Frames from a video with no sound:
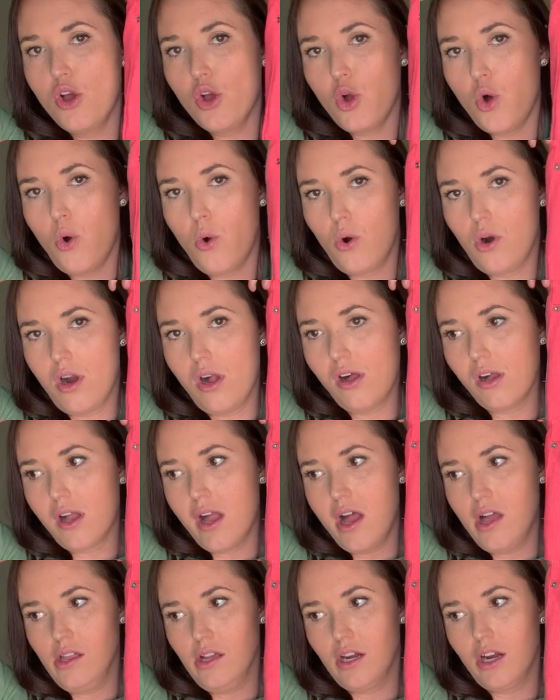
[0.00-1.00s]
coral
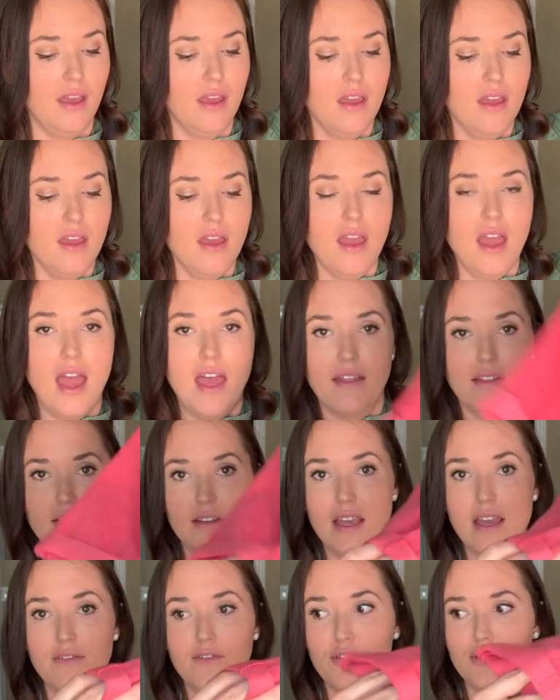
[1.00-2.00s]
color. And
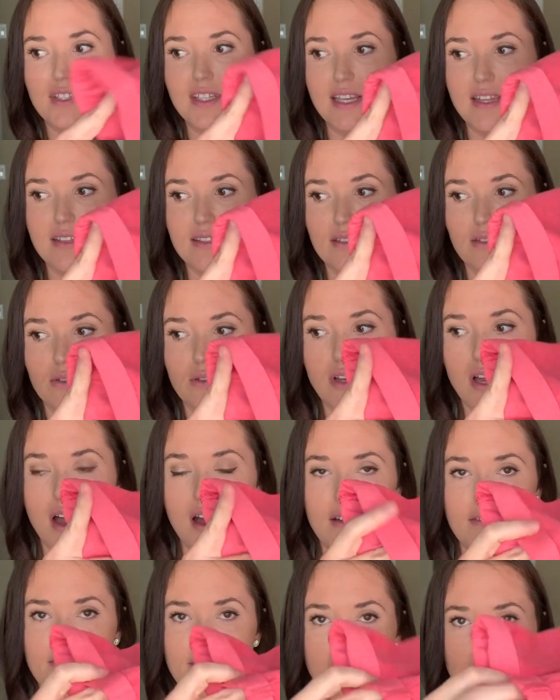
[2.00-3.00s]
if you see this little cuff,